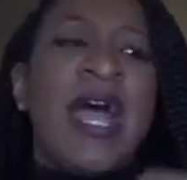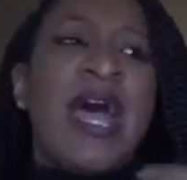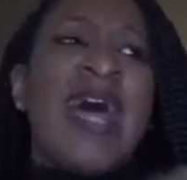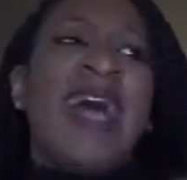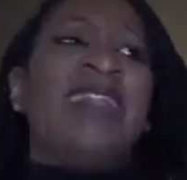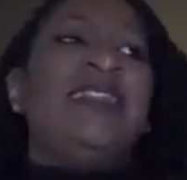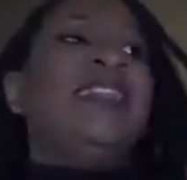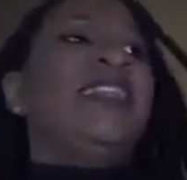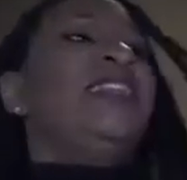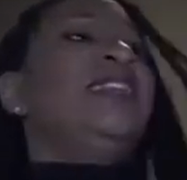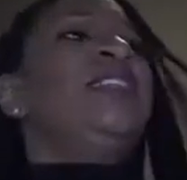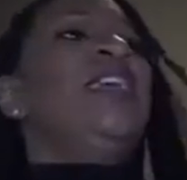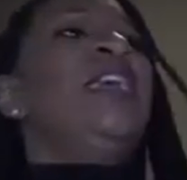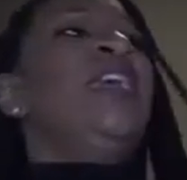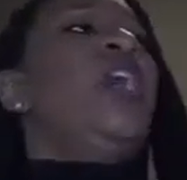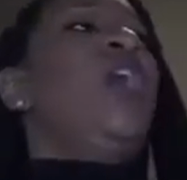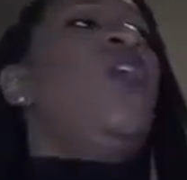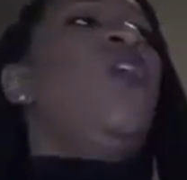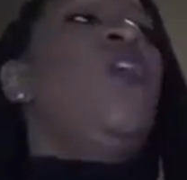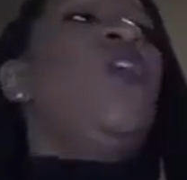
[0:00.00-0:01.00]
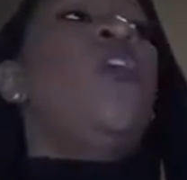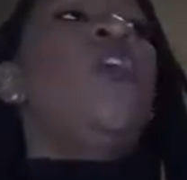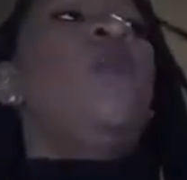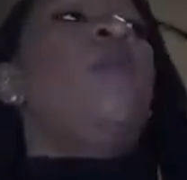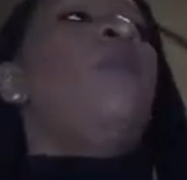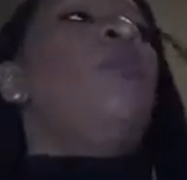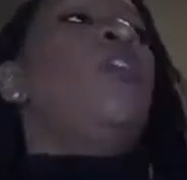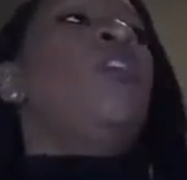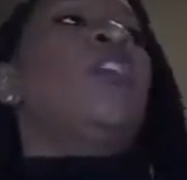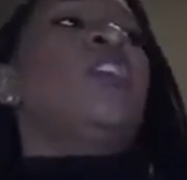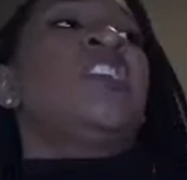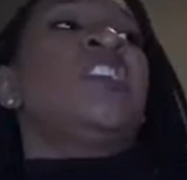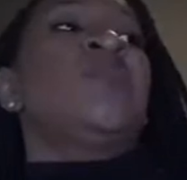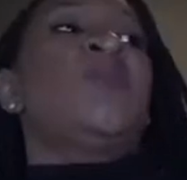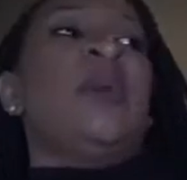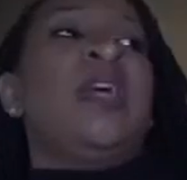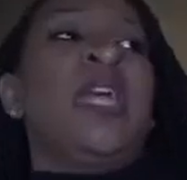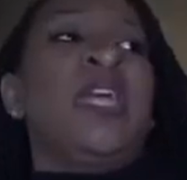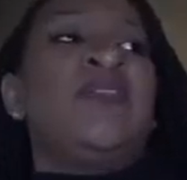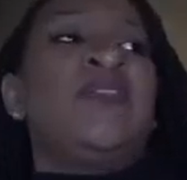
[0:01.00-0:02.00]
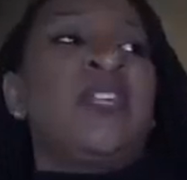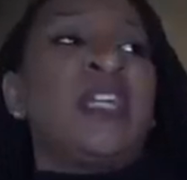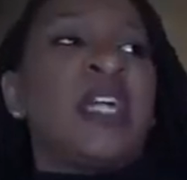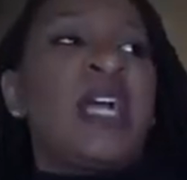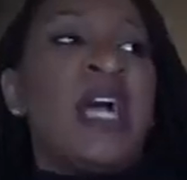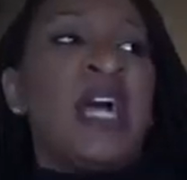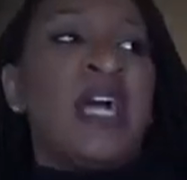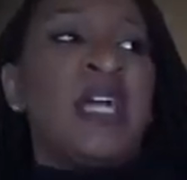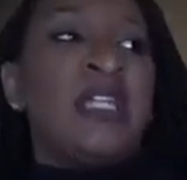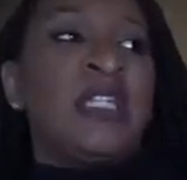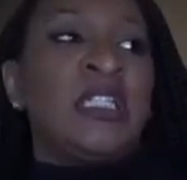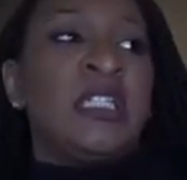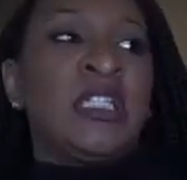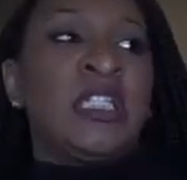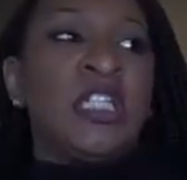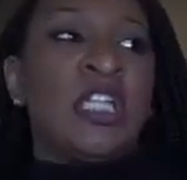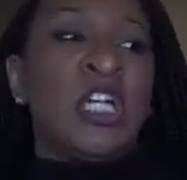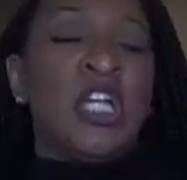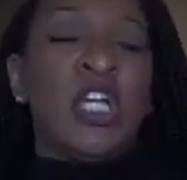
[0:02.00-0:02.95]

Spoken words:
I think that all parties would have to kind of,